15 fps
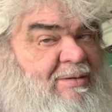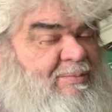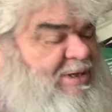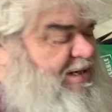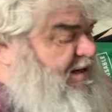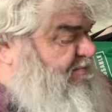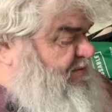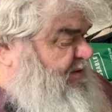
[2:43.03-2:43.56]
by
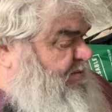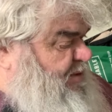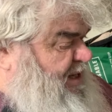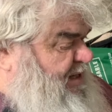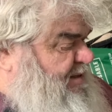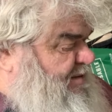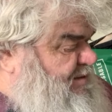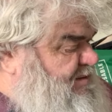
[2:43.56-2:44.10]
having the
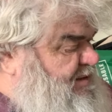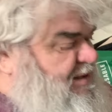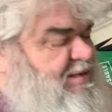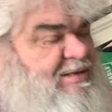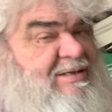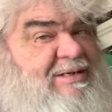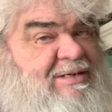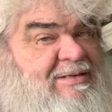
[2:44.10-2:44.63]
paddles
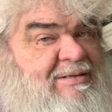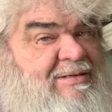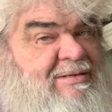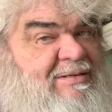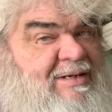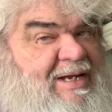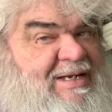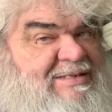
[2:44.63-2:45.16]
in
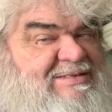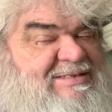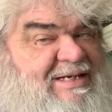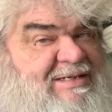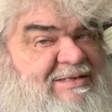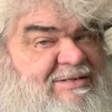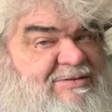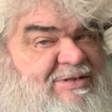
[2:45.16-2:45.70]
and
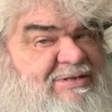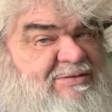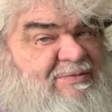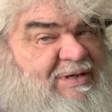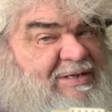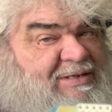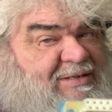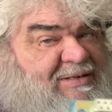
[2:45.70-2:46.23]
set just
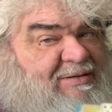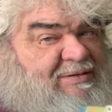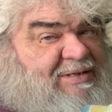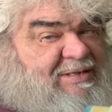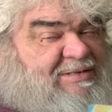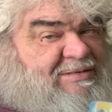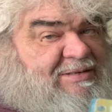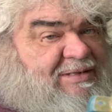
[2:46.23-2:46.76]
right. There it
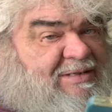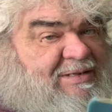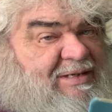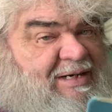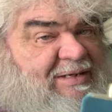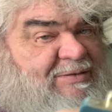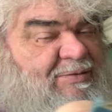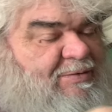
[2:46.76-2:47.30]
is,
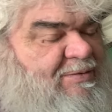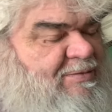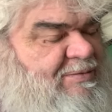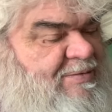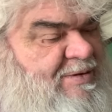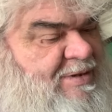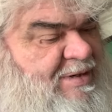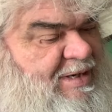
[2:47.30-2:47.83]
a dongle.
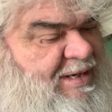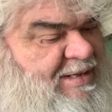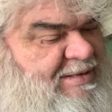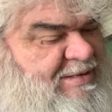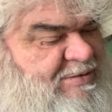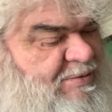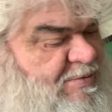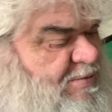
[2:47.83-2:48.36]
And
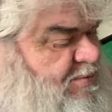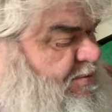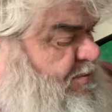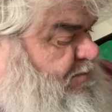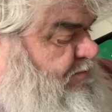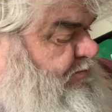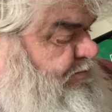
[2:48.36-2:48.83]
the dongle,